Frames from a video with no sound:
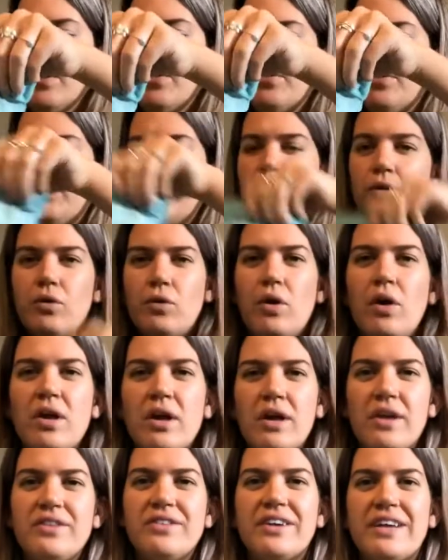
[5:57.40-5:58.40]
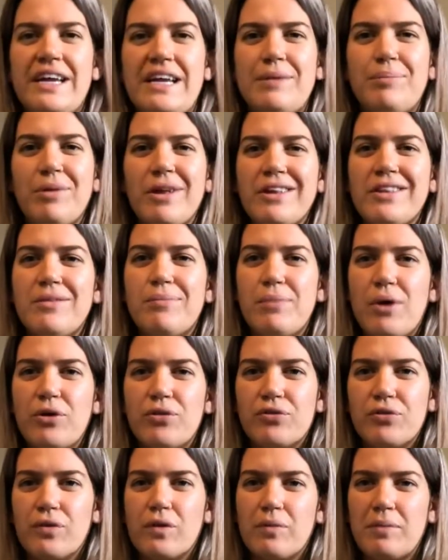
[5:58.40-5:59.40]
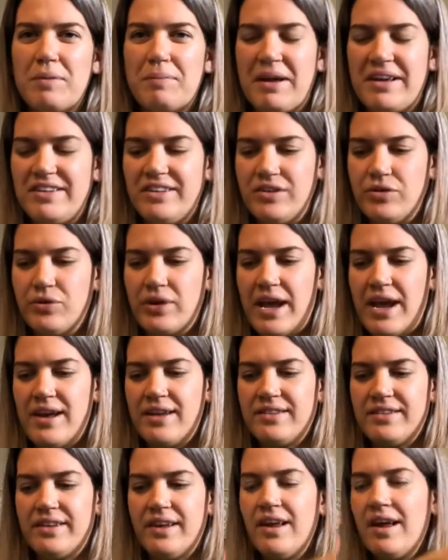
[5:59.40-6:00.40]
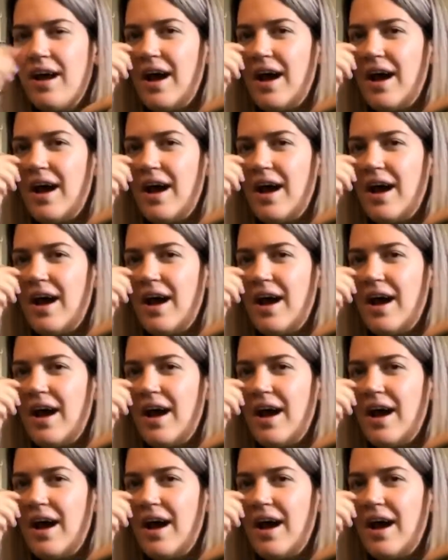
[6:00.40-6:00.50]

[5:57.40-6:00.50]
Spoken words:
so to keep like the most room in my suitcase,